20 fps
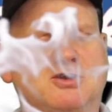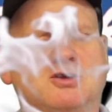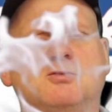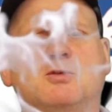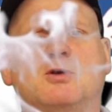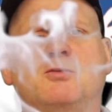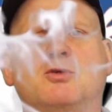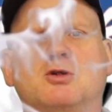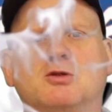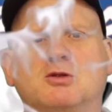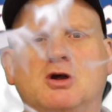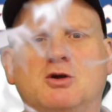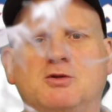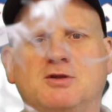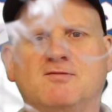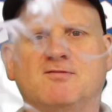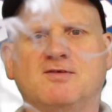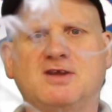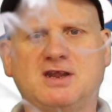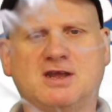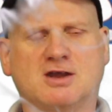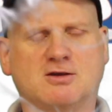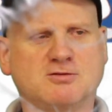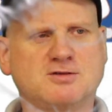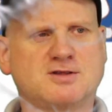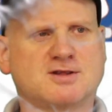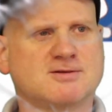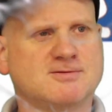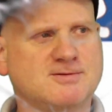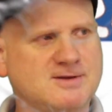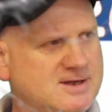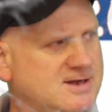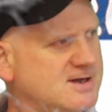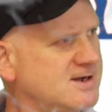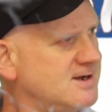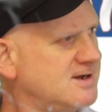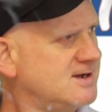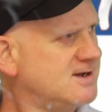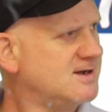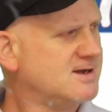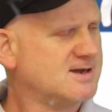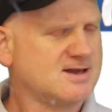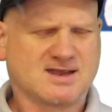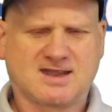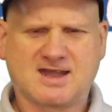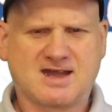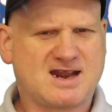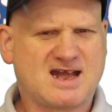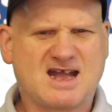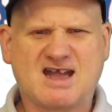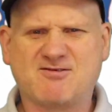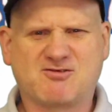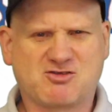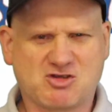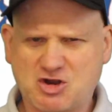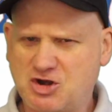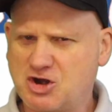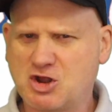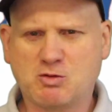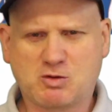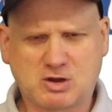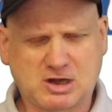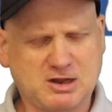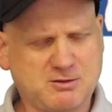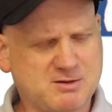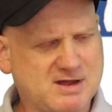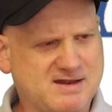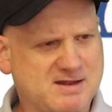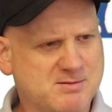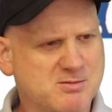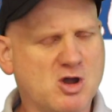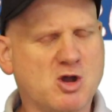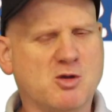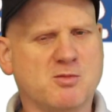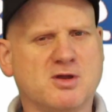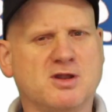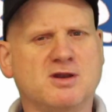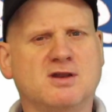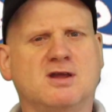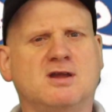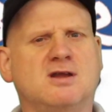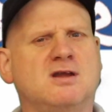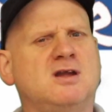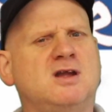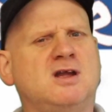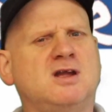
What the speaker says: you when we're uploading videos. Again, I've got no clue at the moment.